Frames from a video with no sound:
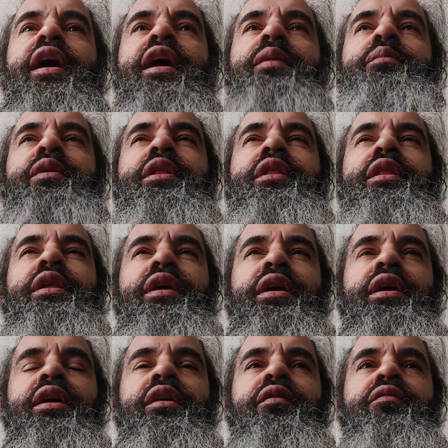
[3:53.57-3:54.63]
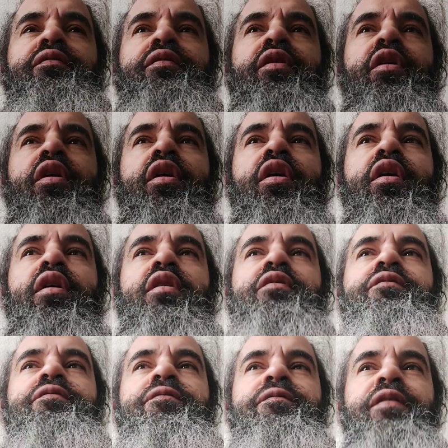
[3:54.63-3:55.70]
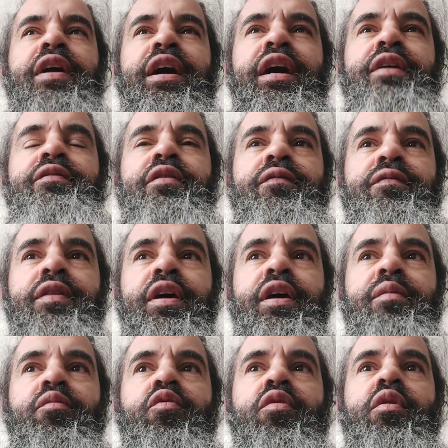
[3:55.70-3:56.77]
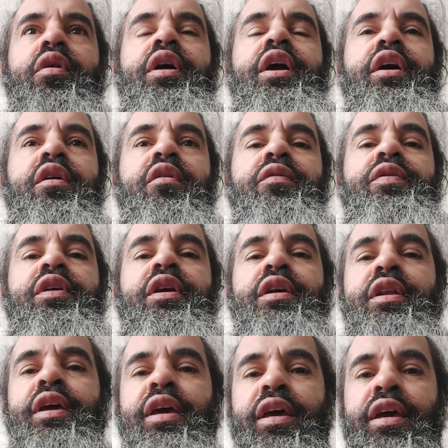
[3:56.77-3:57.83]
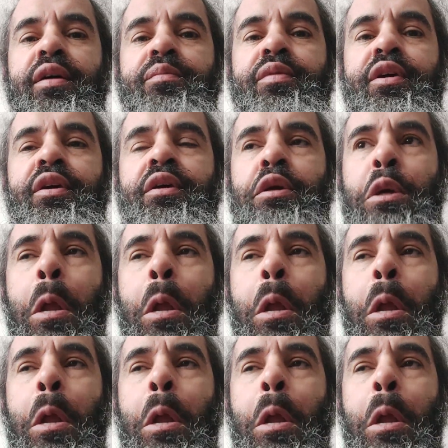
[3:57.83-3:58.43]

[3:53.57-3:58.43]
I believe all five of them were healthy and happy.